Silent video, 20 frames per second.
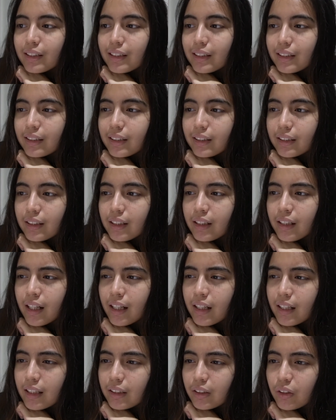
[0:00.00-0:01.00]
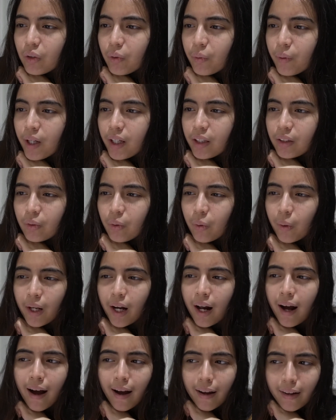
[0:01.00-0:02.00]
a season and there's no way you can
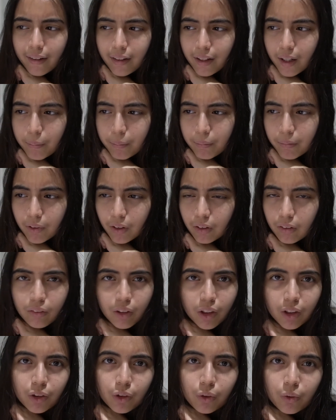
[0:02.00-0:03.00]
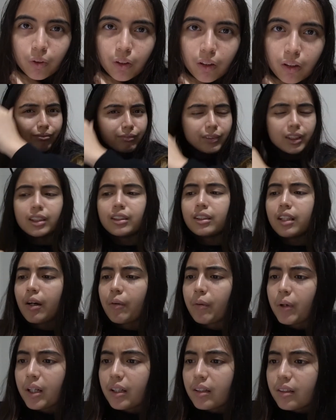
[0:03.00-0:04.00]
hide. I'm not really sure. What's that
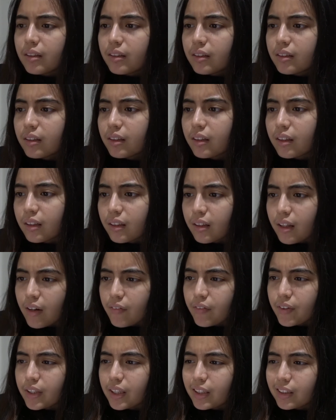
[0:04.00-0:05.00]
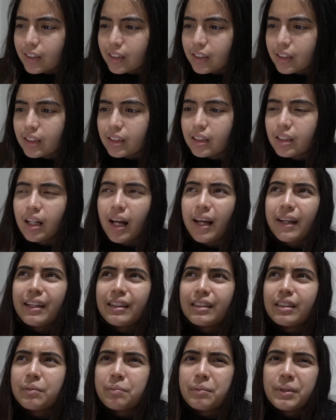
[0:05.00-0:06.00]
one? Everything's a season. I
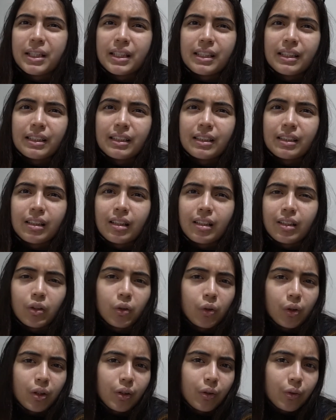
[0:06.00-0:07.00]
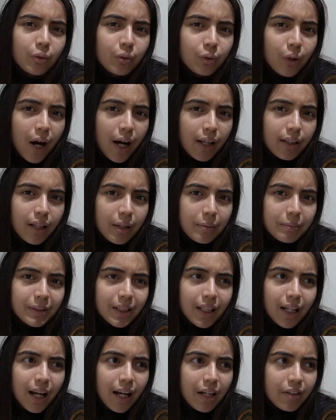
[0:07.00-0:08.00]
guess it means you're gonna go through hard times
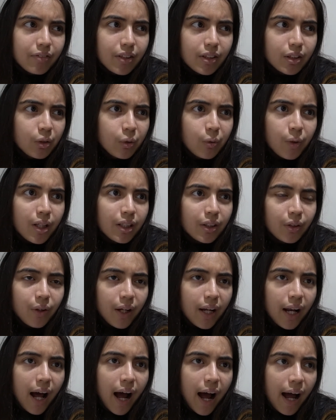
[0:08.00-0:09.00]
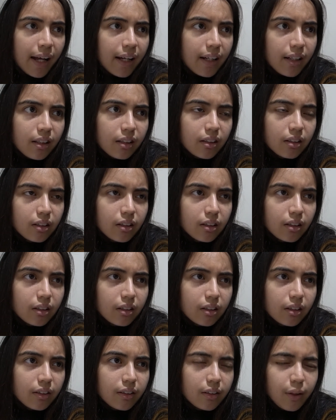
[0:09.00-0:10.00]
in life. There's no way you can hide.
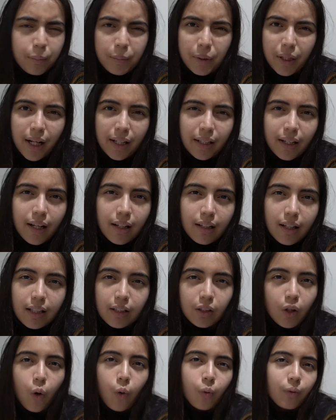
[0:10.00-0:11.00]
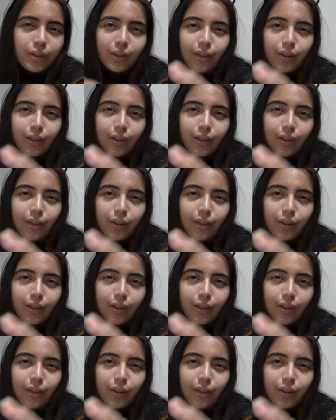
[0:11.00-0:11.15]
Something like that. Like, you're always